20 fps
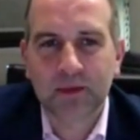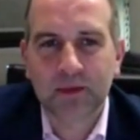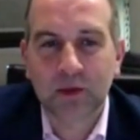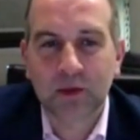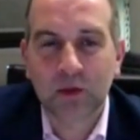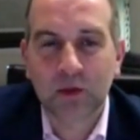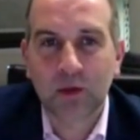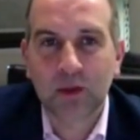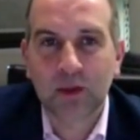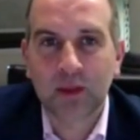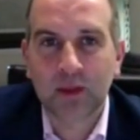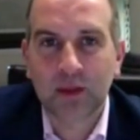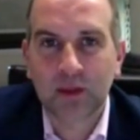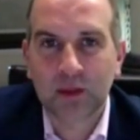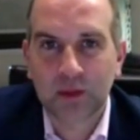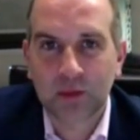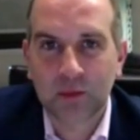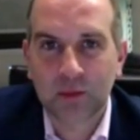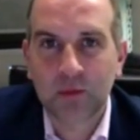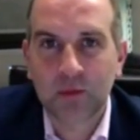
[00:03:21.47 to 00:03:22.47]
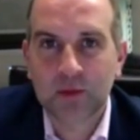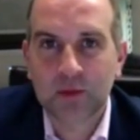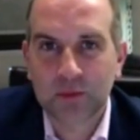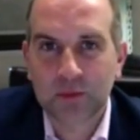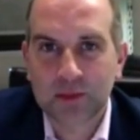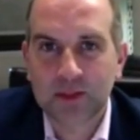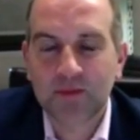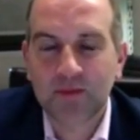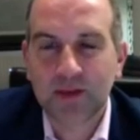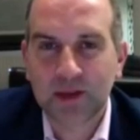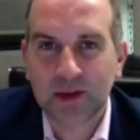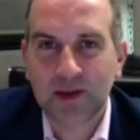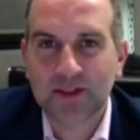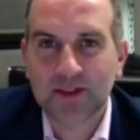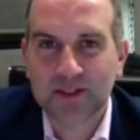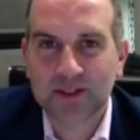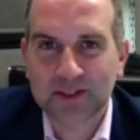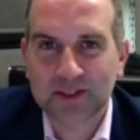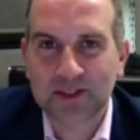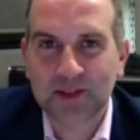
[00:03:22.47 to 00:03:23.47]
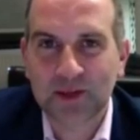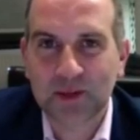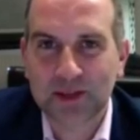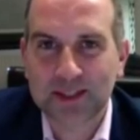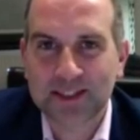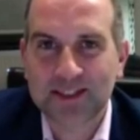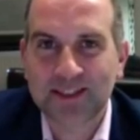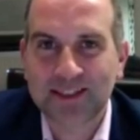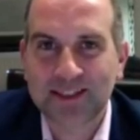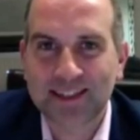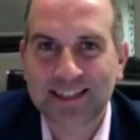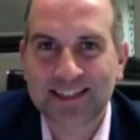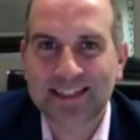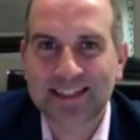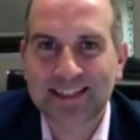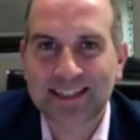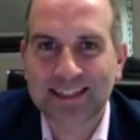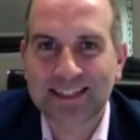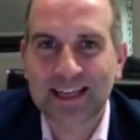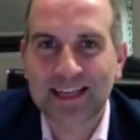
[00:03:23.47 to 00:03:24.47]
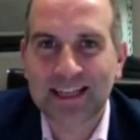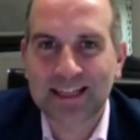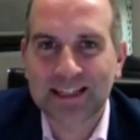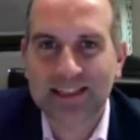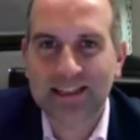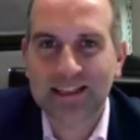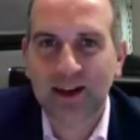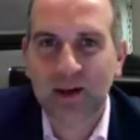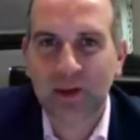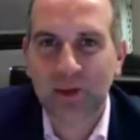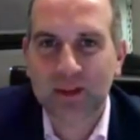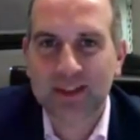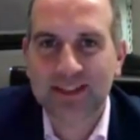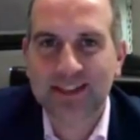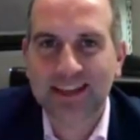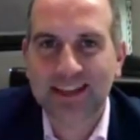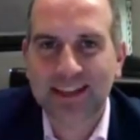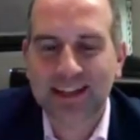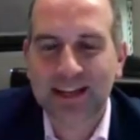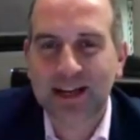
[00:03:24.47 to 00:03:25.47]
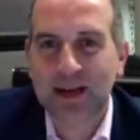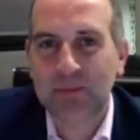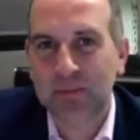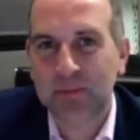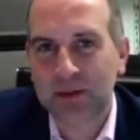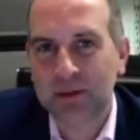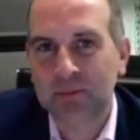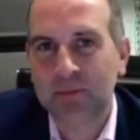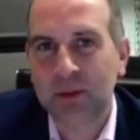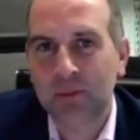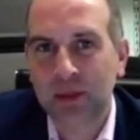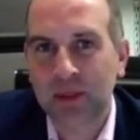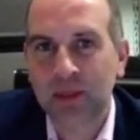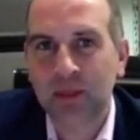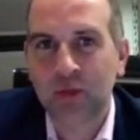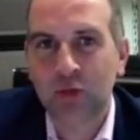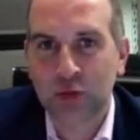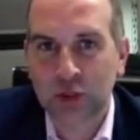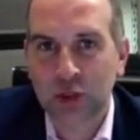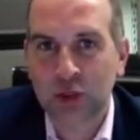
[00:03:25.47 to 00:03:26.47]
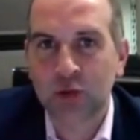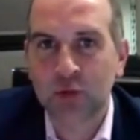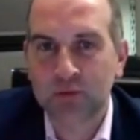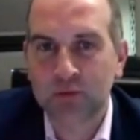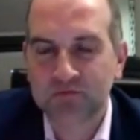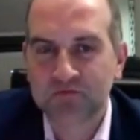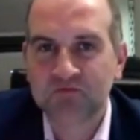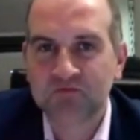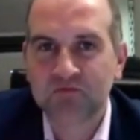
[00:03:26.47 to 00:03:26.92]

so the specific answer to the question is it takes, I would say, a month or two.